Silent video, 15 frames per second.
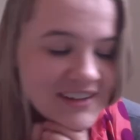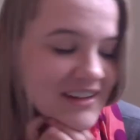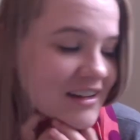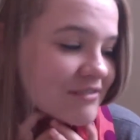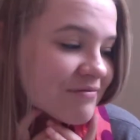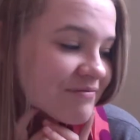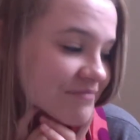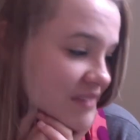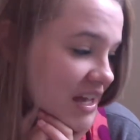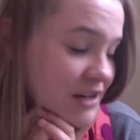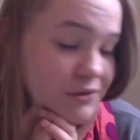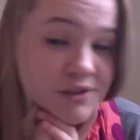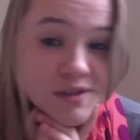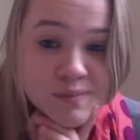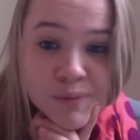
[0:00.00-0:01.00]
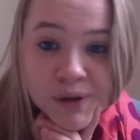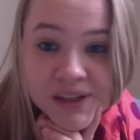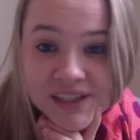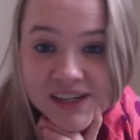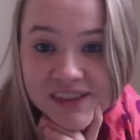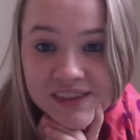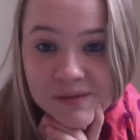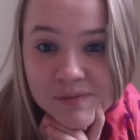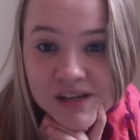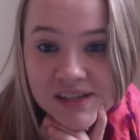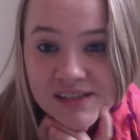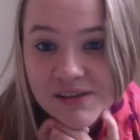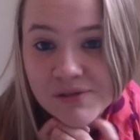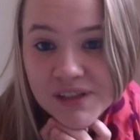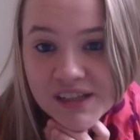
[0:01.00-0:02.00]
I don't want to spoil anything because
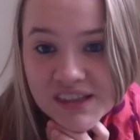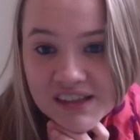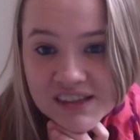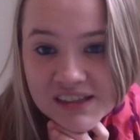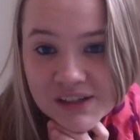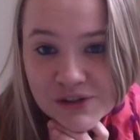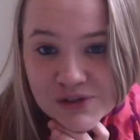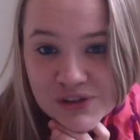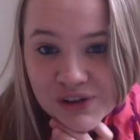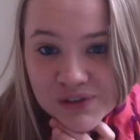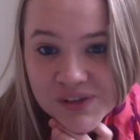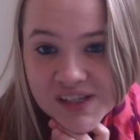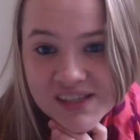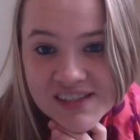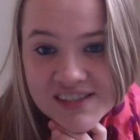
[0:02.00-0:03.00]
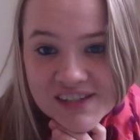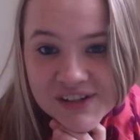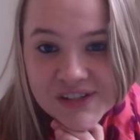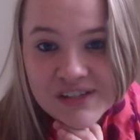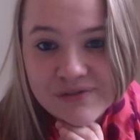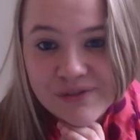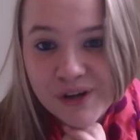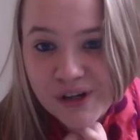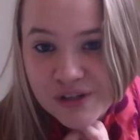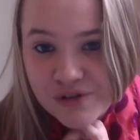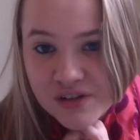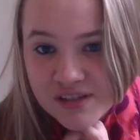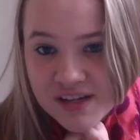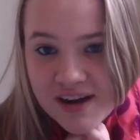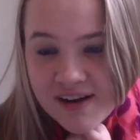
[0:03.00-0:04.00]
I really think that you should go read this series if you're
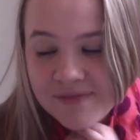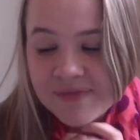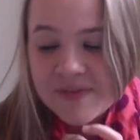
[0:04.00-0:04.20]
interested.